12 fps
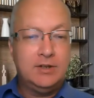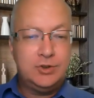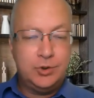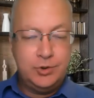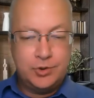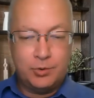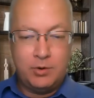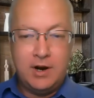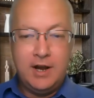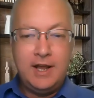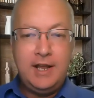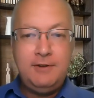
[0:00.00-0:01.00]
to
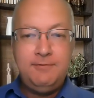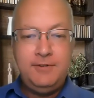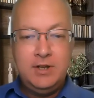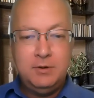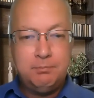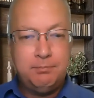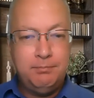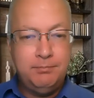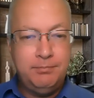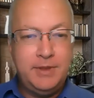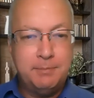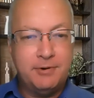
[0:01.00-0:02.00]
drive
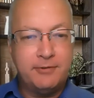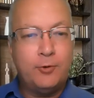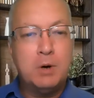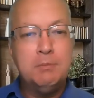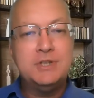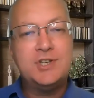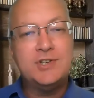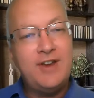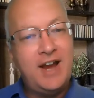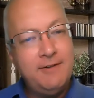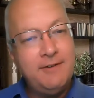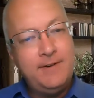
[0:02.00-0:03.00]
the performance of
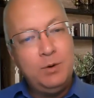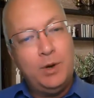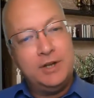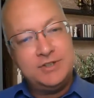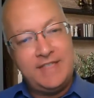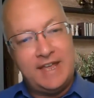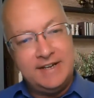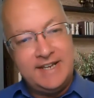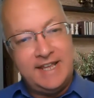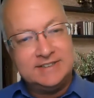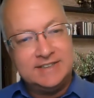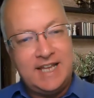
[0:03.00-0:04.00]
everyone to that
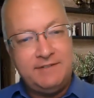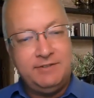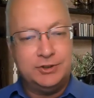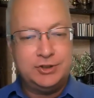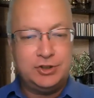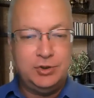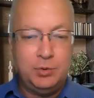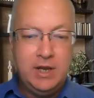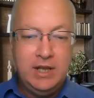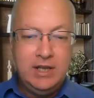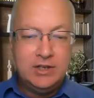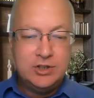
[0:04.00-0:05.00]
next level, to
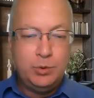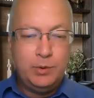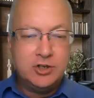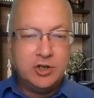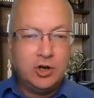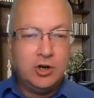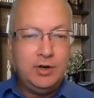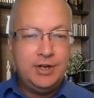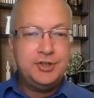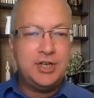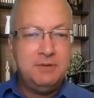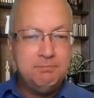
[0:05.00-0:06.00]

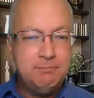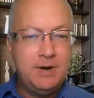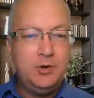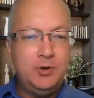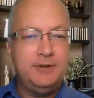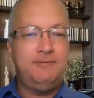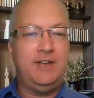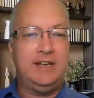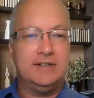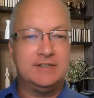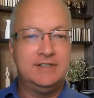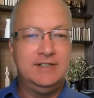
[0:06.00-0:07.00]
encourage and
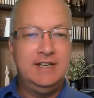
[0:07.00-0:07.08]
motivate